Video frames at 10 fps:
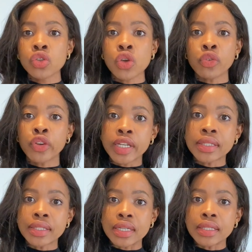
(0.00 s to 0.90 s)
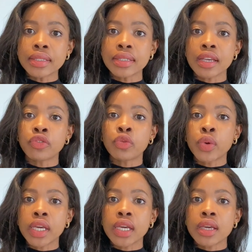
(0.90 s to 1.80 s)
So for instance, if
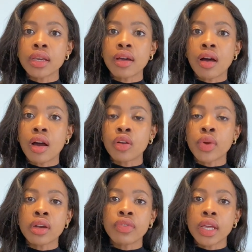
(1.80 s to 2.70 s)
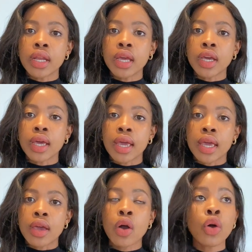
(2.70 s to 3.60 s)
we are renovating
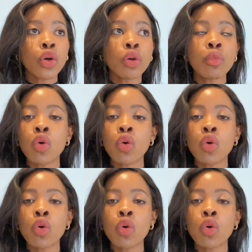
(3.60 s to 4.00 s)
a home,